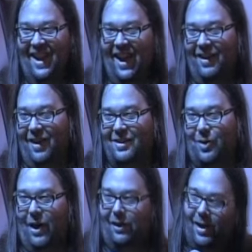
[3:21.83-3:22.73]
and, and
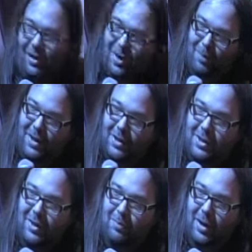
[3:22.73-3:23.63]
so I liked him because
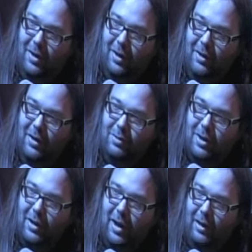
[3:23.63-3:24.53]
he admitted it. He was
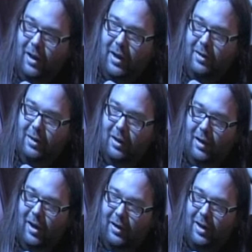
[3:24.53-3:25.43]
like, I liked it. I
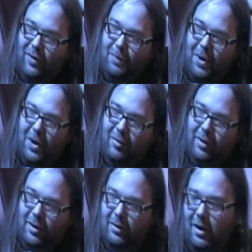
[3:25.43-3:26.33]
liked every part of
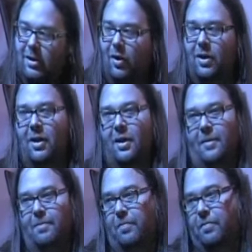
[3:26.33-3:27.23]
it. it you know,
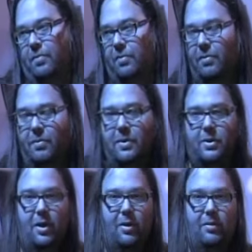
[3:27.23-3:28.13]

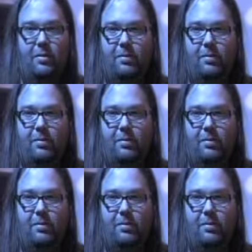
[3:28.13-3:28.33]
so,